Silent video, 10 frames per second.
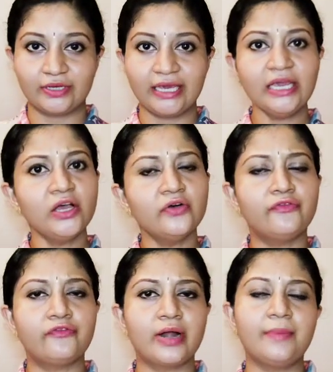okay,
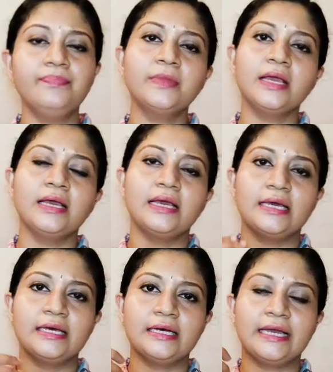from
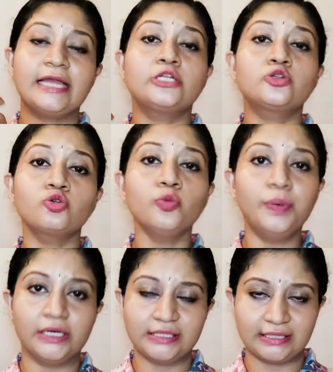a
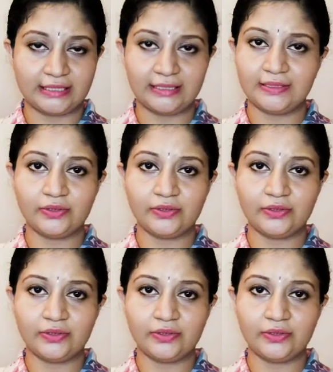true person,